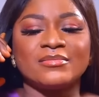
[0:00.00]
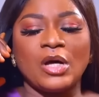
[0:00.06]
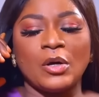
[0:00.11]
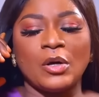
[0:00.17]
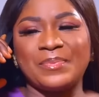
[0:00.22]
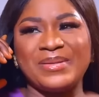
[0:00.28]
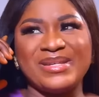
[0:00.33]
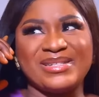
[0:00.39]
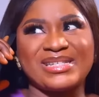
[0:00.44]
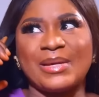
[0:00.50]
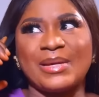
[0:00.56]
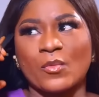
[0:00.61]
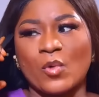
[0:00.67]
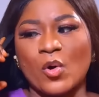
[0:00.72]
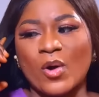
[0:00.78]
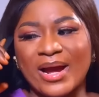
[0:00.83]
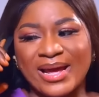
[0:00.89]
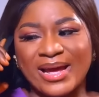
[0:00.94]
Oh, please keep
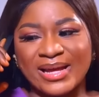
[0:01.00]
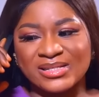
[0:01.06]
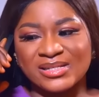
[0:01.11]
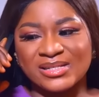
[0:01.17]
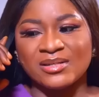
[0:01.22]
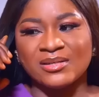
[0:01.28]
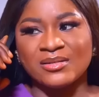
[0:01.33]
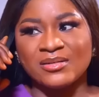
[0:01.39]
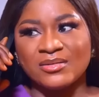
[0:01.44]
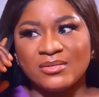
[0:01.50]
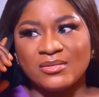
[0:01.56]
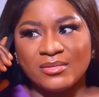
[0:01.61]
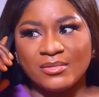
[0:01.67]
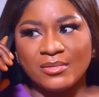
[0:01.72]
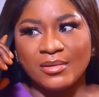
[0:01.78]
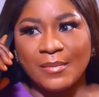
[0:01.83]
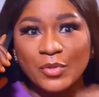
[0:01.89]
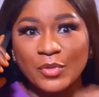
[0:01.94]
quiet.
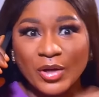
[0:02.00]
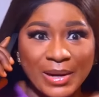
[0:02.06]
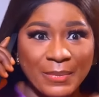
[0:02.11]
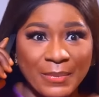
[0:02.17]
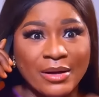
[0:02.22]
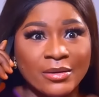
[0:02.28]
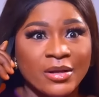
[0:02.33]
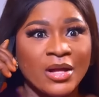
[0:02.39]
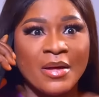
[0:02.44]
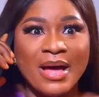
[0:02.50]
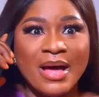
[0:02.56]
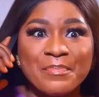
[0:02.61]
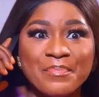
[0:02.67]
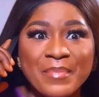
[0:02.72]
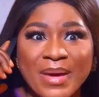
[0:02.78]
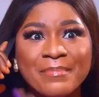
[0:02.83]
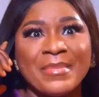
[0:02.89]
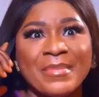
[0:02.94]
I'm talking about
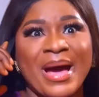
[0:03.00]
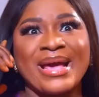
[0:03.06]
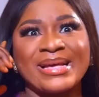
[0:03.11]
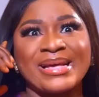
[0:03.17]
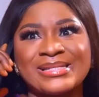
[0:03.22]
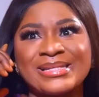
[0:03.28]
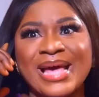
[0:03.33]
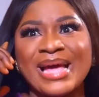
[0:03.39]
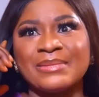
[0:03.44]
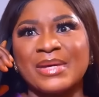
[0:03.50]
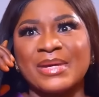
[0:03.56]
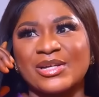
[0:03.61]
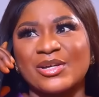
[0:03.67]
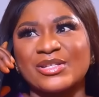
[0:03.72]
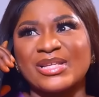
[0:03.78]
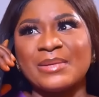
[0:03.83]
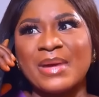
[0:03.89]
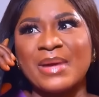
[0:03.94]
my excitement.
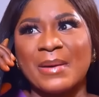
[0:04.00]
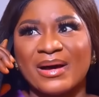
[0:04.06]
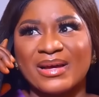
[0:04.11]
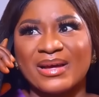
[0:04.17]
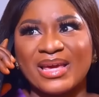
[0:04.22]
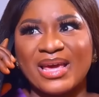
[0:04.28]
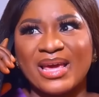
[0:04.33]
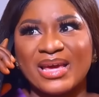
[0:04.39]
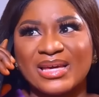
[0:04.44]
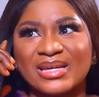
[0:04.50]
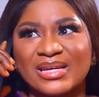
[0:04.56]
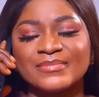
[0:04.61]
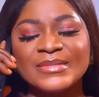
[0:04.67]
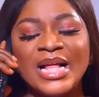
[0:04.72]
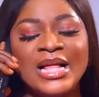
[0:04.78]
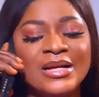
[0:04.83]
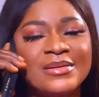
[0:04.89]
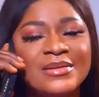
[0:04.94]
Are you telling me about cake?